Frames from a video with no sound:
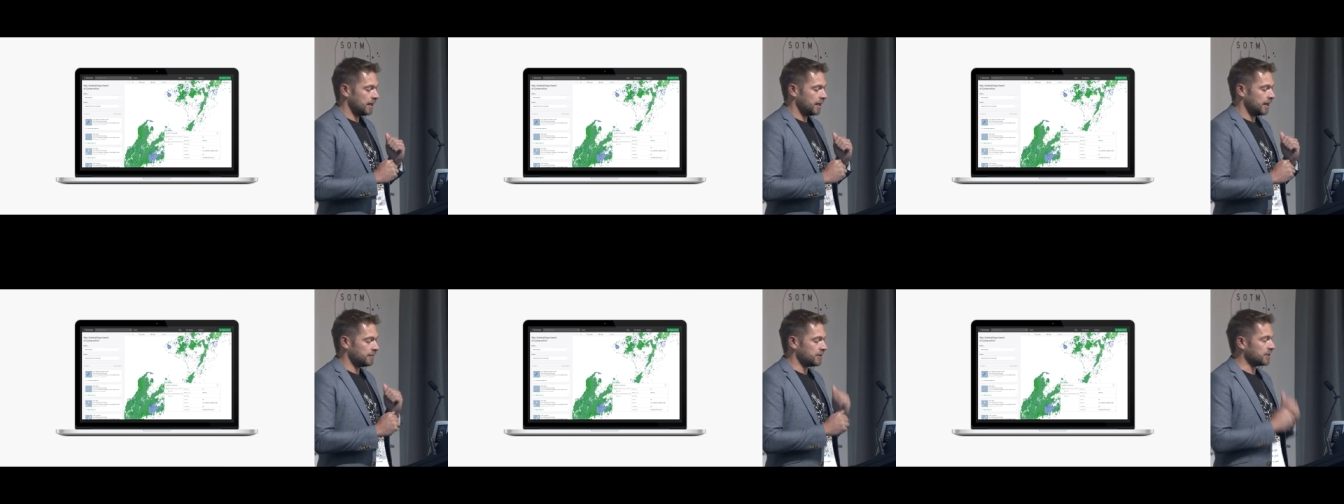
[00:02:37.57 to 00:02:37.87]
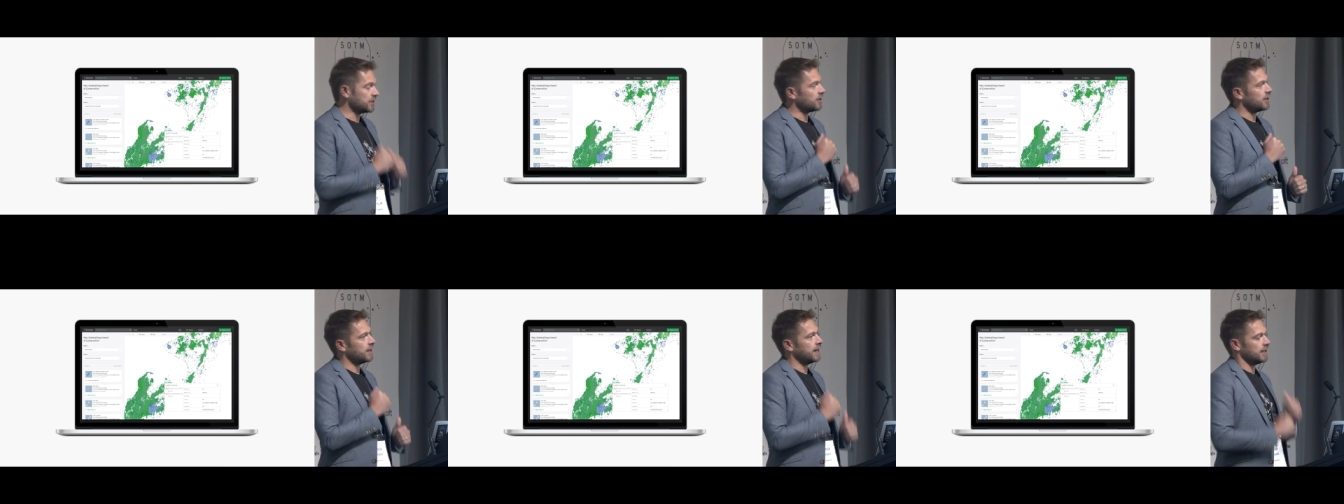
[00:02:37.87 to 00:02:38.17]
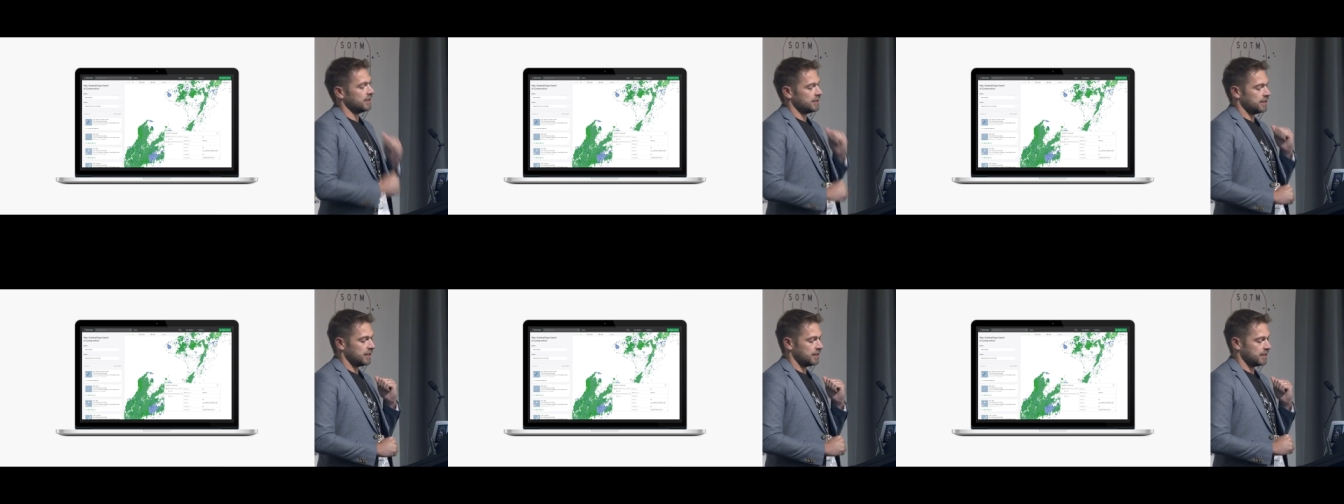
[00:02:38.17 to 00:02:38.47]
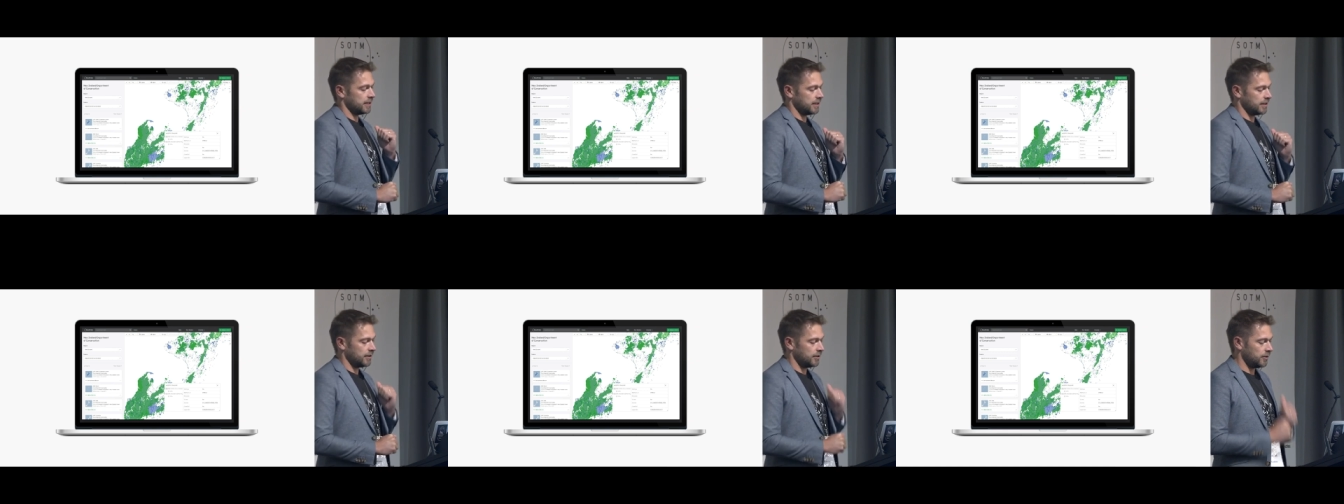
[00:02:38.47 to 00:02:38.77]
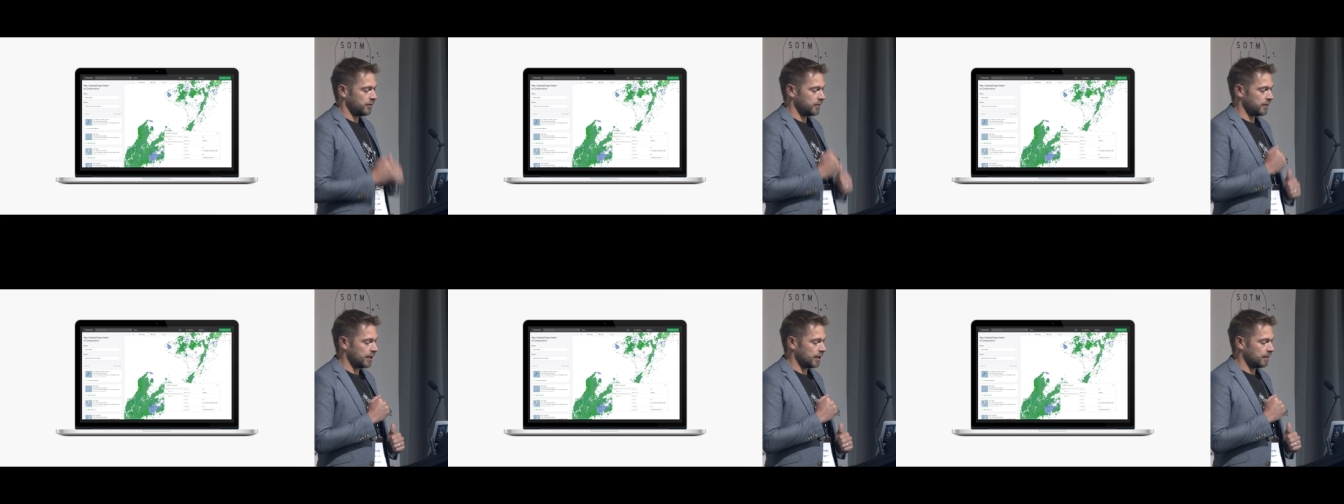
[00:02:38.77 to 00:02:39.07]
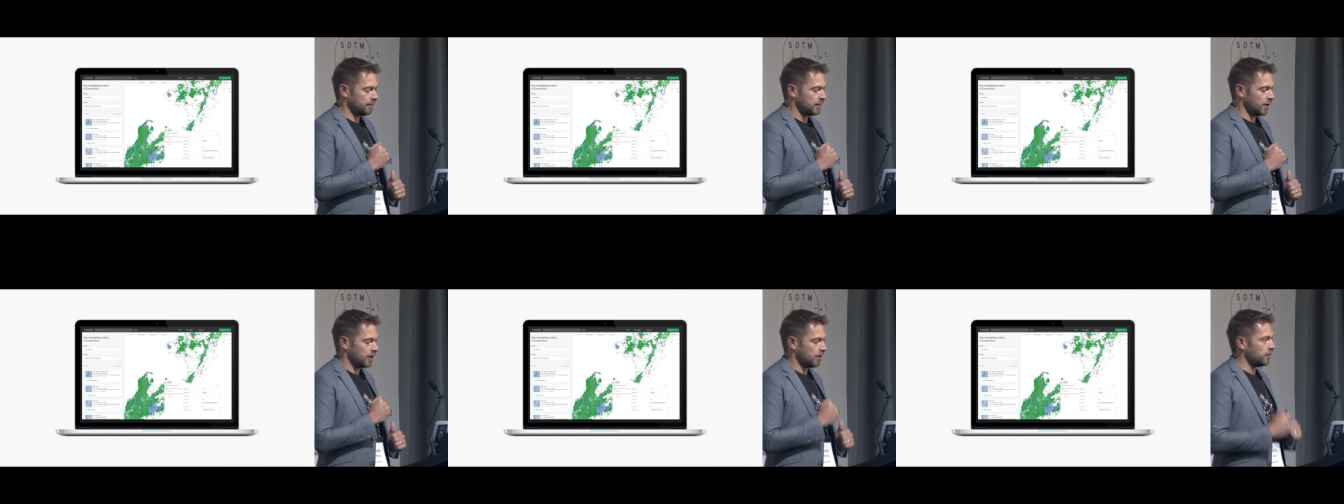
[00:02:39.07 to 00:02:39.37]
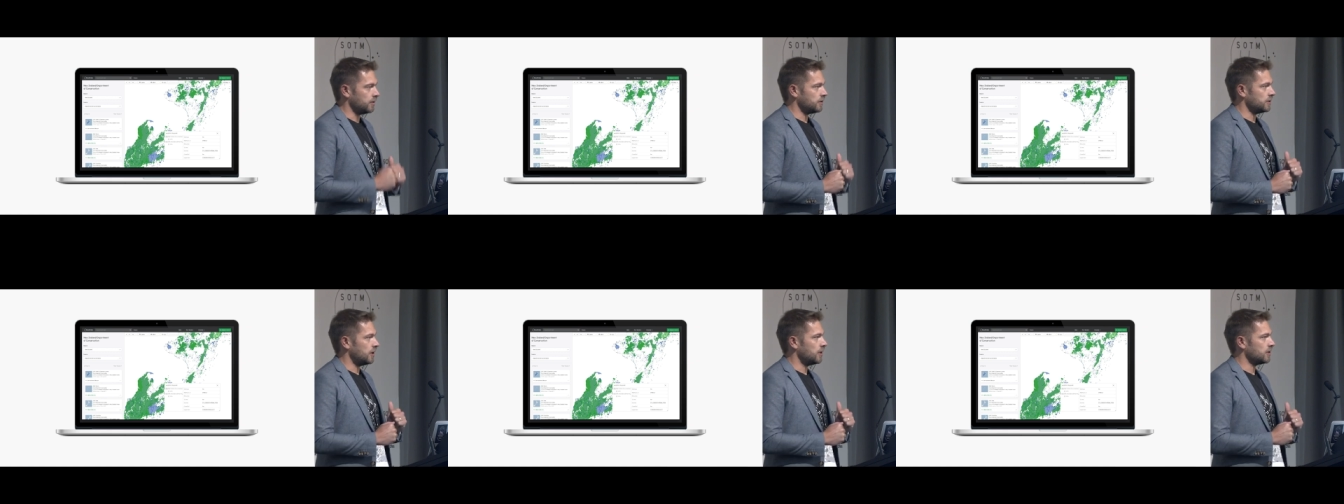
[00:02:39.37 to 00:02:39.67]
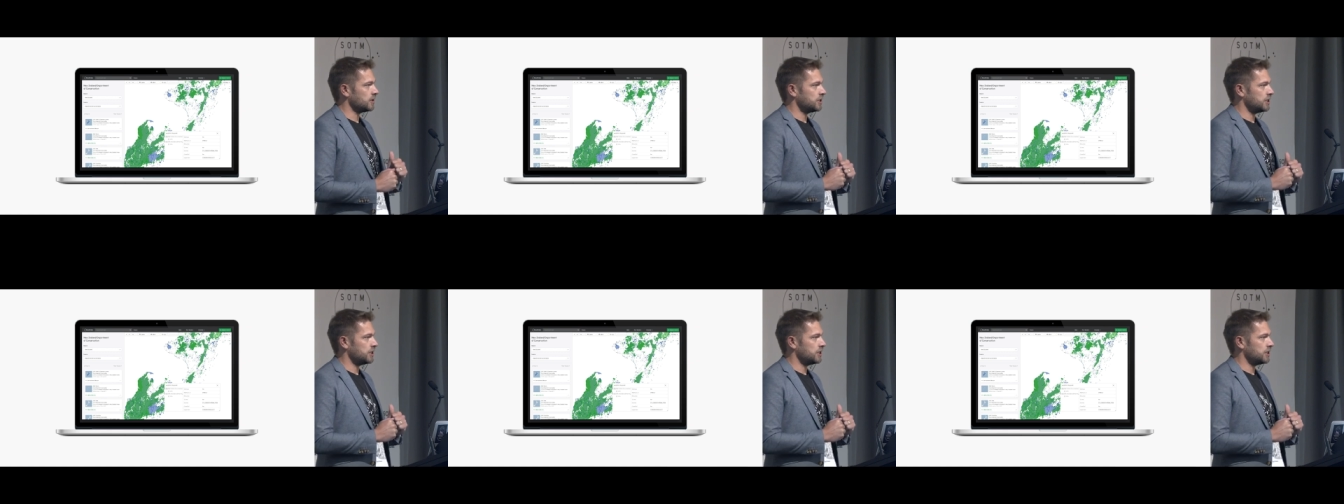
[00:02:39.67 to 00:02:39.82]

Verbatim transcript: uh, just got announced as a new um, OS,